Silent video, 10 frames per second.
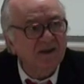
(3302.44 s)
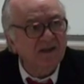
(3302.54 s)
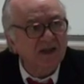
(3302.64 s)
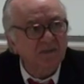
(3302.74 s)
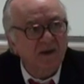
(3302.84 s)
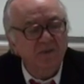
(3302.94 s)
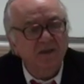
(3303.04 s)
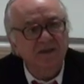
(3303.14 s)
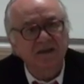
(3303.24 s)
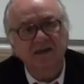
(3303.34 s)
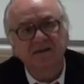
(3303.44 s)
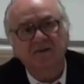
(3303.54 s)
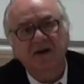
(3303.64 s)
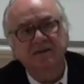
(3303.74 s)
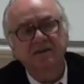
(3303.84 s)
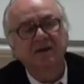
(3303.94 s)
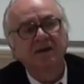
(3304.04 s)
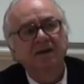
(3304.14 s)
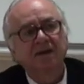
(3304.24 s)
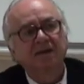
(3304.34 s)
did that when we discussed the rights of
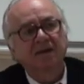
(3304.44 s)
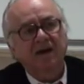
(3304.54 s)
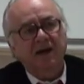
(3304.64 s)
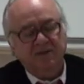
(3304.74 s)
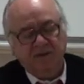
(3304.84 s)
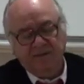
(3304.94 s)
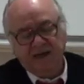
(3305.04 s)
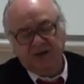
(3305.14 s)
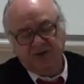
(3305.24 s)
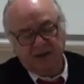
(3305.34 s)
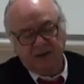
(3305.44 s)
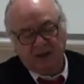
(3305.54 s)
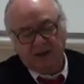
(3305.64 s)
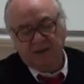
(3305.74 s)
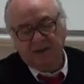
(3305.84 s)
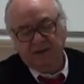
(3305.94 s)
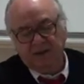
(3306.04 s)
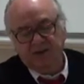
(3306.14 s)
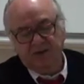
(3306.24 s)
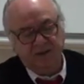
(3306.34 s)
the rights of nature and the
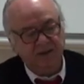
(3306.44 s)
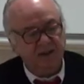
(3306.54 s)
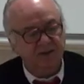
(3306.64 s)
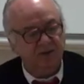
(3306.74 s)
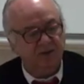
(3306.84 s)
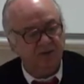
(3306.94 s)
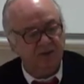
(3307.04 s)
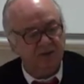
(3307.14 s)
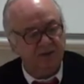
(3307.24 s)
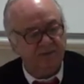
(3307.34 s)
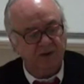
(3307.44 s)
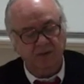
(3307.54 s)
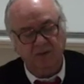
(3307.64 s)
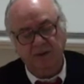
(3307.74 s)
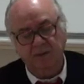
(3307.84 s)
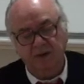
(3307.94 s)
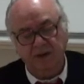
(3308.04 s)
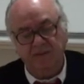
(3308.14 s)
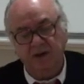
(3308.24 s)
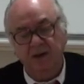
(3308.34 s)
indigenous constitutions of Ecuador and
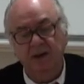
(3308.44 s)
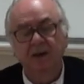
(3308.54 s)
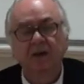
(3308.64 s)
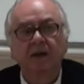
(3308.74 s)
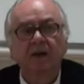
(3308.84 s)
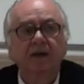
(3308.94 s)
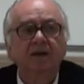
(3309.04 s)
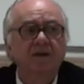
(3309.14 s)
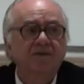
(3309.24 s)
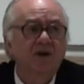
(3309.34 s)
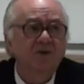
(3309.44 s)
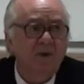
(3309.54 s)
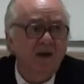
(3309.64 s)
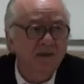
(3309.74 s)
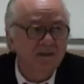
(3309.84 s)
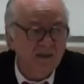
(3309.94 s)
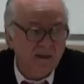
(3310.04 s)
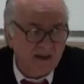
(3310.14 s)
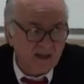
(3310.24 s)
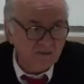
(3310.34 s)
Bolivia. And the third one is the
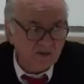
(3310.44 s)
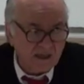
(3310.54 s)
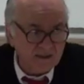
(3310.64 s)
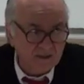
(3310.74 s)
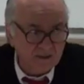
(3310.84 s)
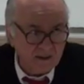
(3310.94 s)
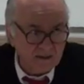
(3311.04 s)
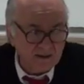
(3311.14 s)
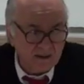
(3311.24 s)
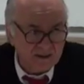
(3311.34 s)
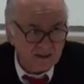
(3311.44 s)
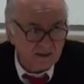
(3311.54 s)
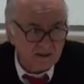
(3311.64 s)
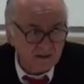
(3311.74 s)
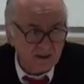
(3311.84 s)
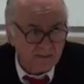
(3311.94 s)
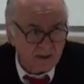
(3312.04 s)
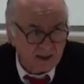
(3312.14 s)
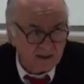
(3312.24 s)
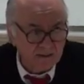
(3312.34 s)
immanent transcendence, transcendent,
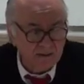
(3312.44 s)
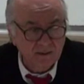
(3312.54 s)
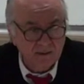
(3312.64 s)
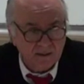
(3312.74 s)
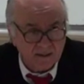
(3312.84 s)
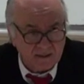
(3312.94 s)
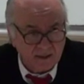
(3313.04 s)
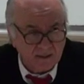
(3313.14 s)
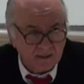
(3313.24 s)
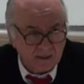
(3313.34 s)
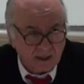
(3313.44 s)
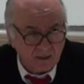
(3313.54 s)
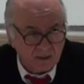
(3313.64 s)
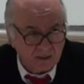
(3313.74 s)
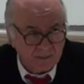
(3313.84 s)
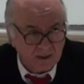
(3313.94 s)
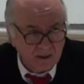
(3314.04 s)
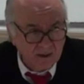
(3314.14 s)
immanent transcendent dichotomy,